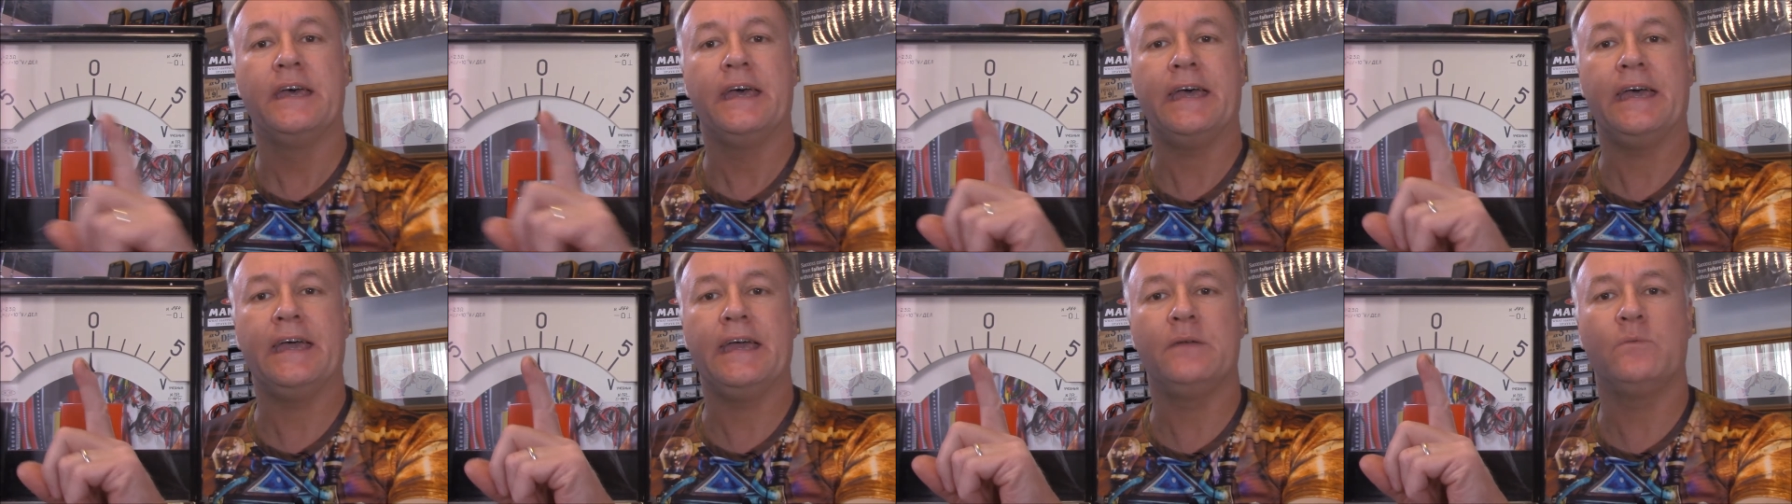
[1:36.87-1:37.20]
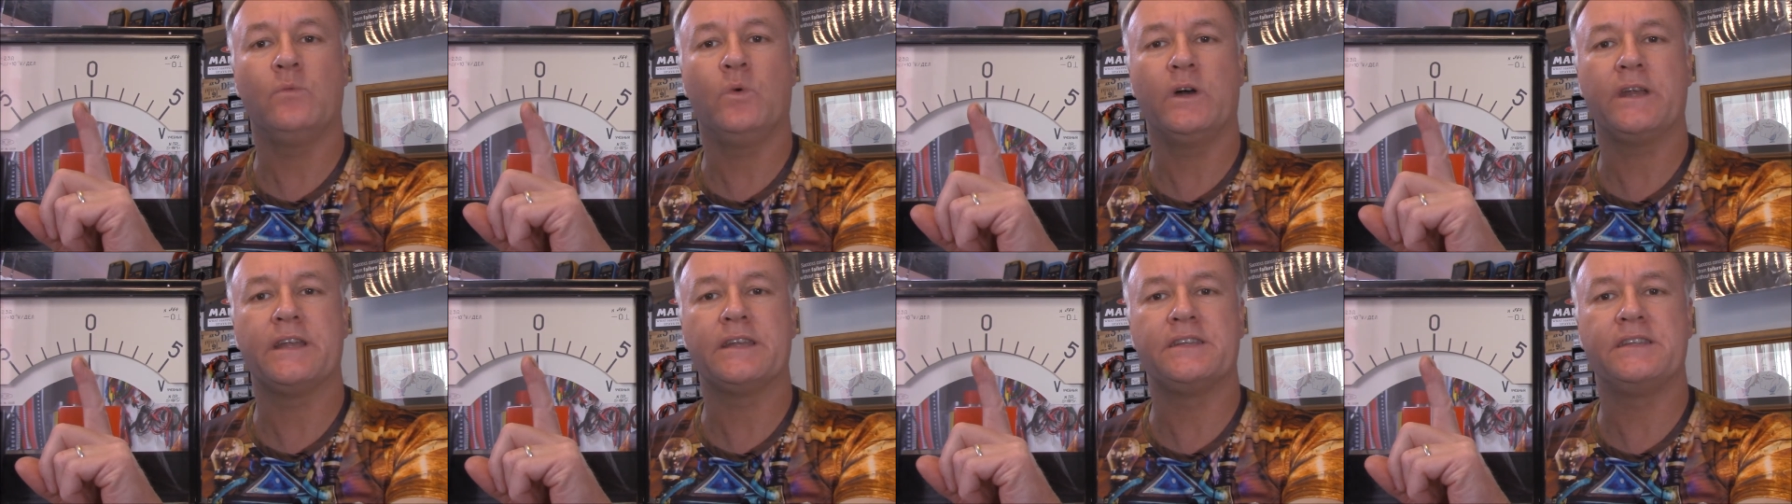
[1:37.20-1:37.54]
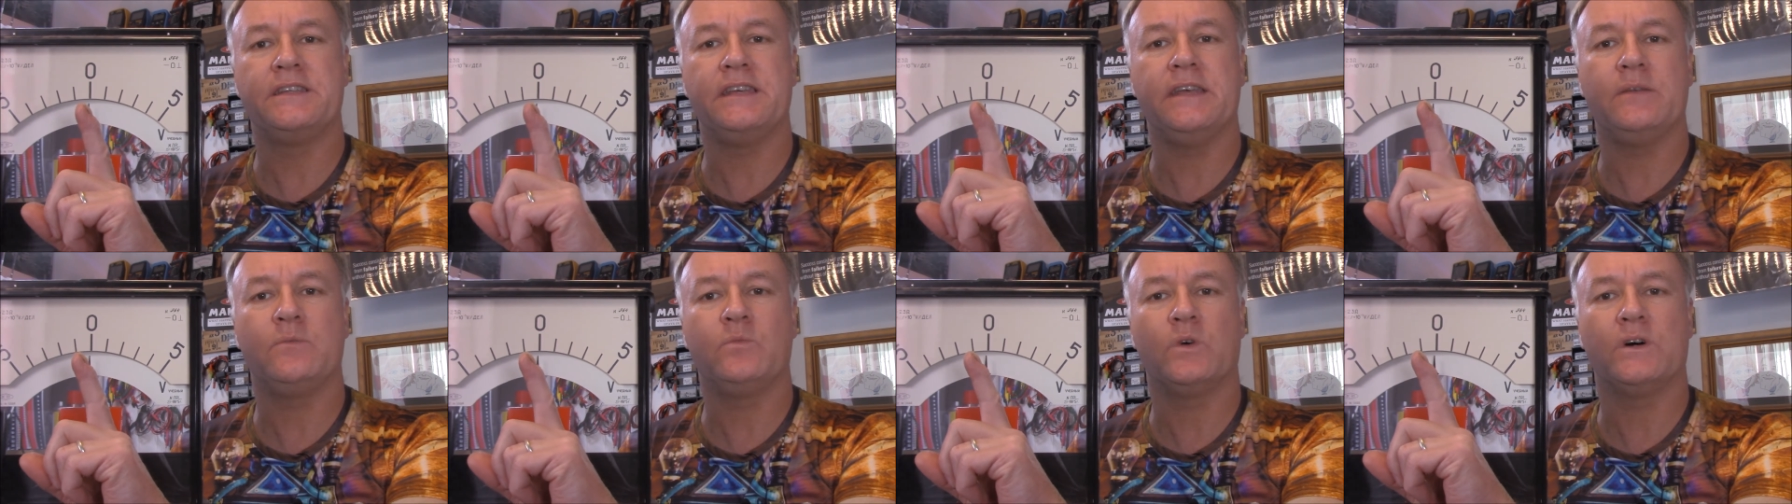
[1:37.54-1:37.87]
And what it
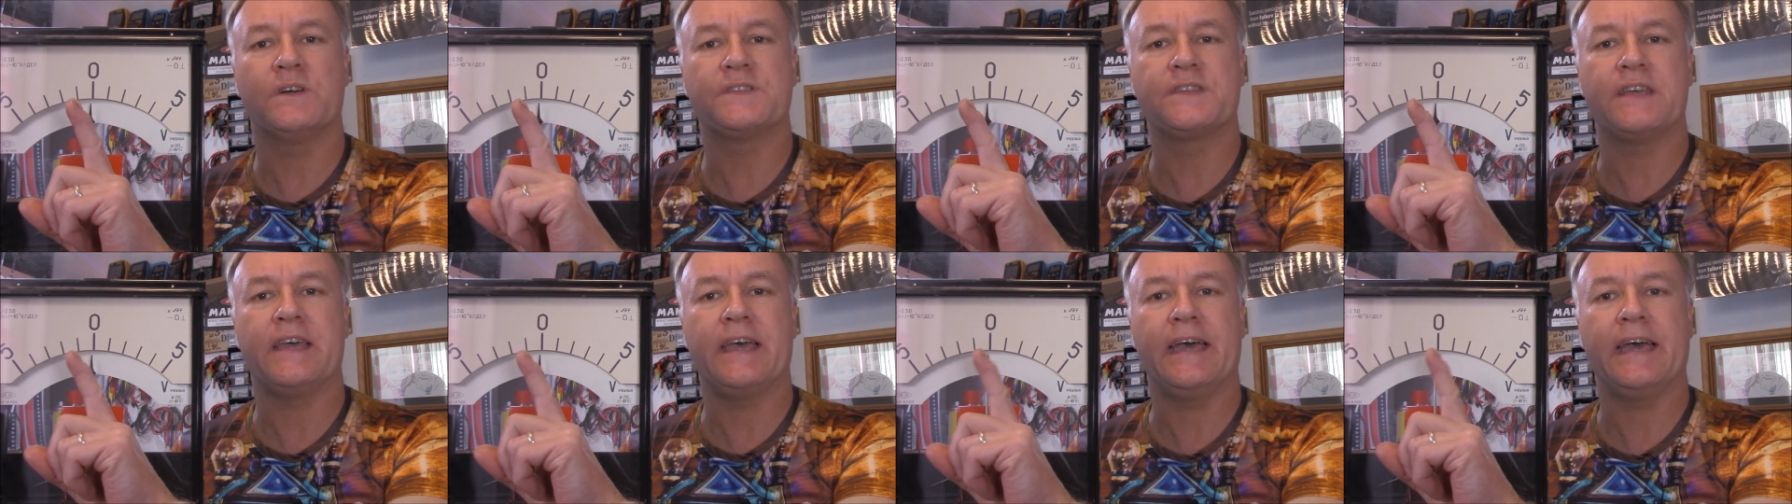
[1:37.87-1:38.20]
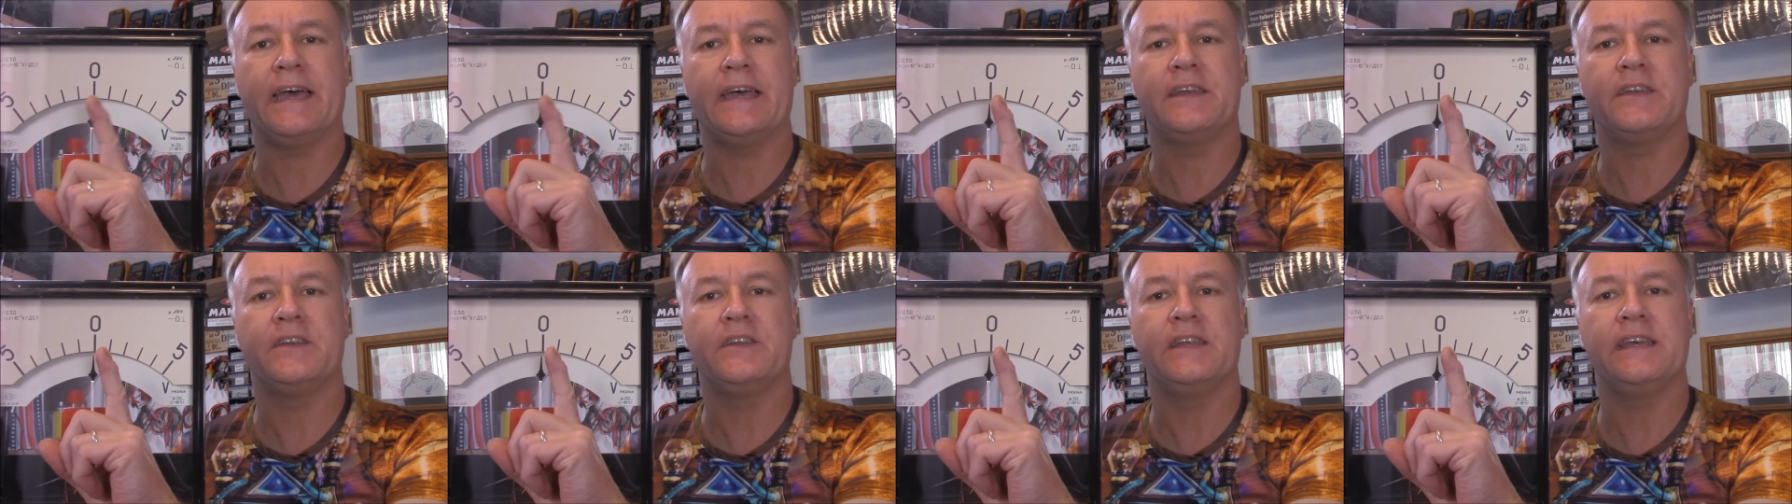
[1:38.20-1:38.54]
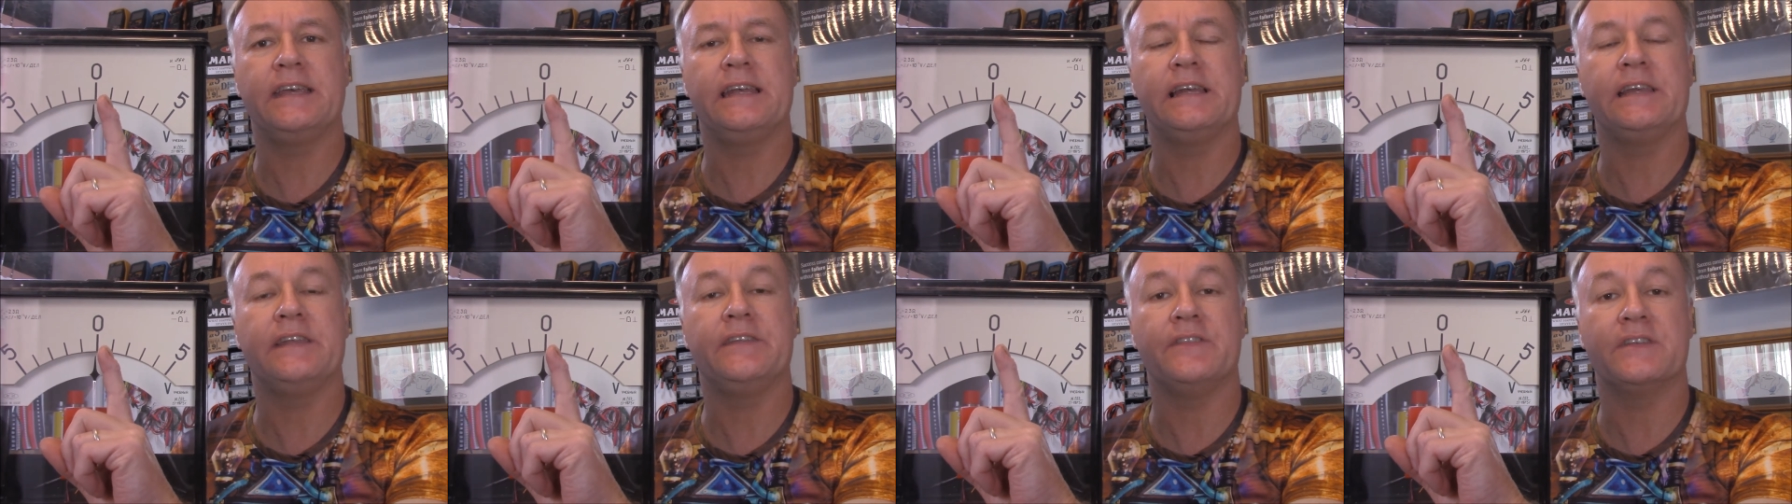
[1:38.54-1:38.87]
did was it had a
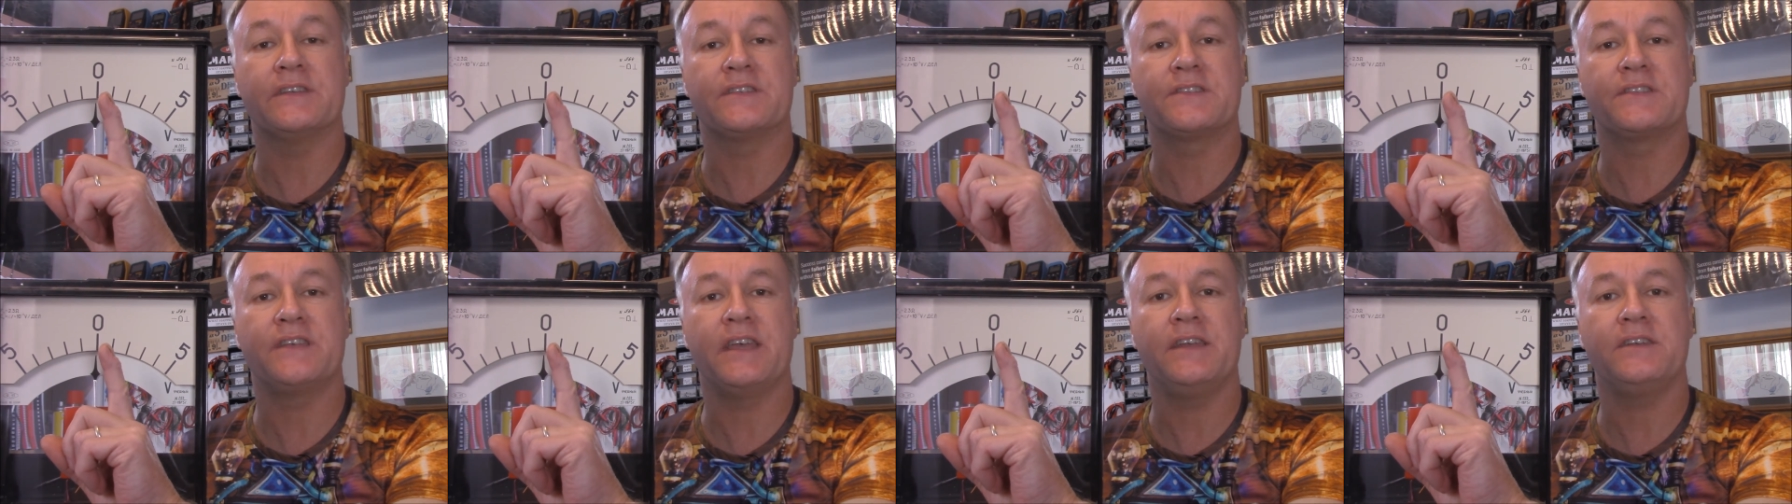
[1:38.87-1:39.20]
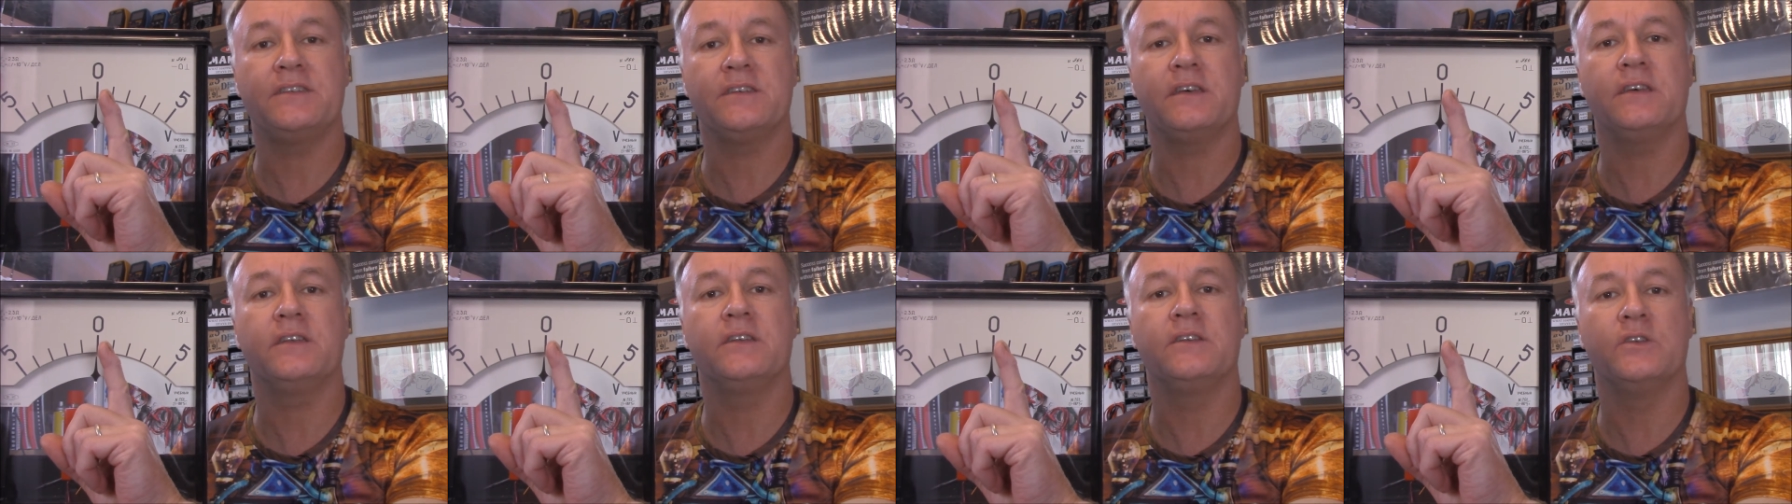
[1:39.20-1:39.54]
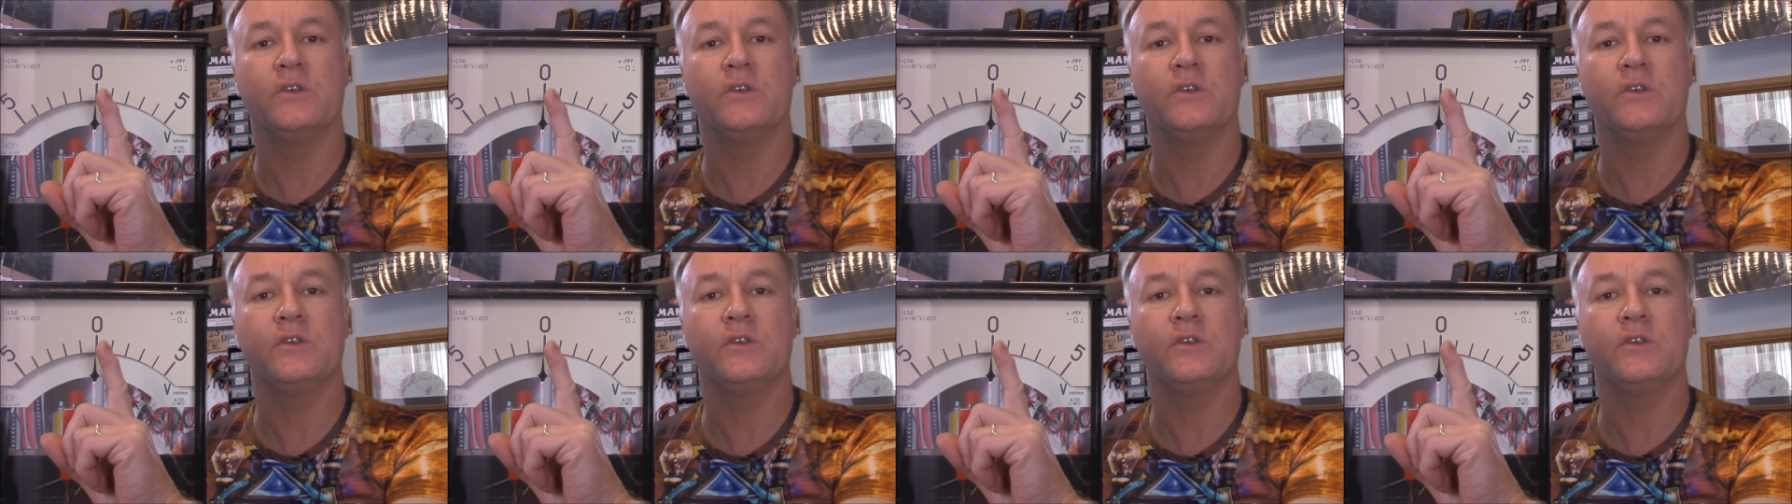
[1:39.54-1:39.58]
needle in the center.